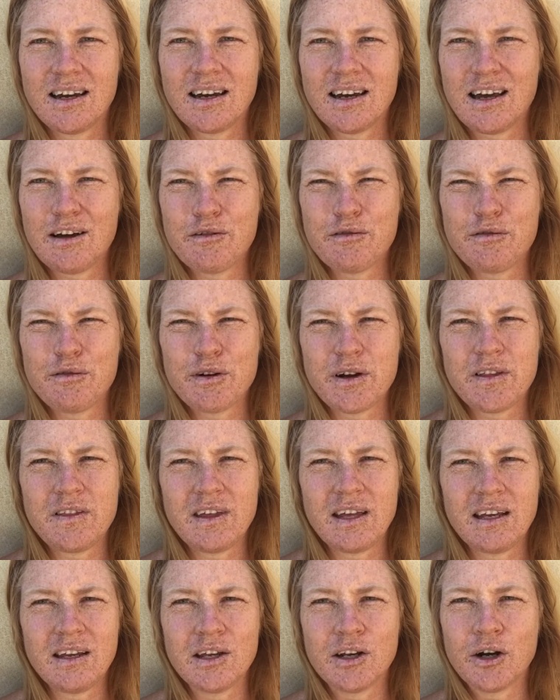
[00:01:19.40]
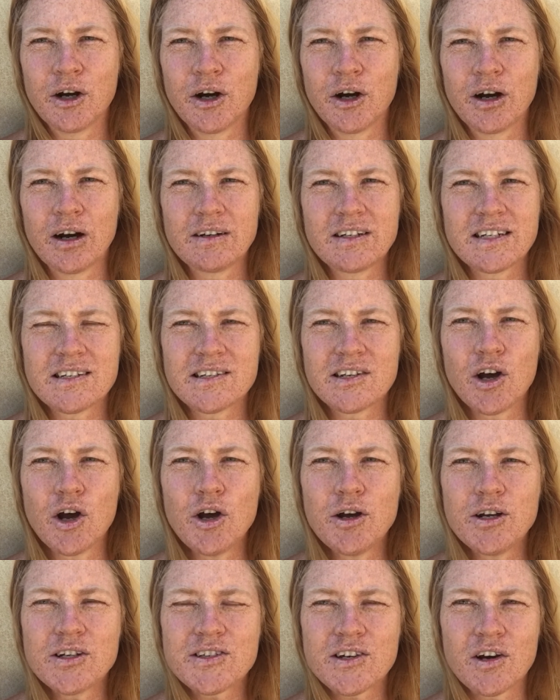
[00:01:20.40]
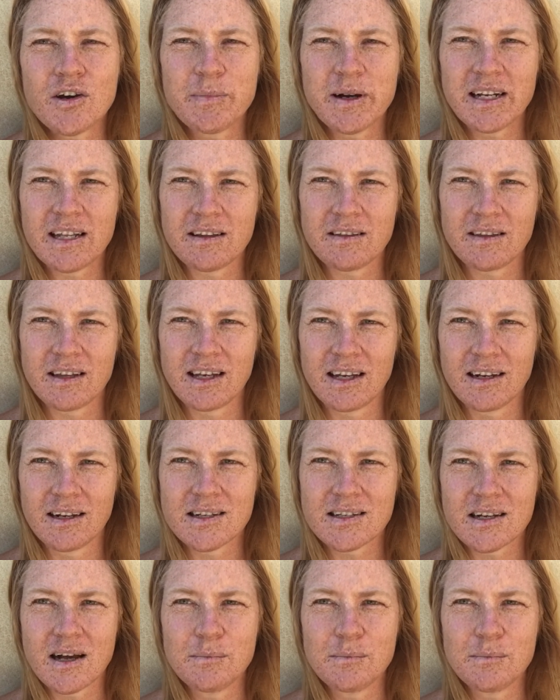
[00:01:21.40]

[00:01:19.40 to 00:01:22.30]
everything. I did so many things.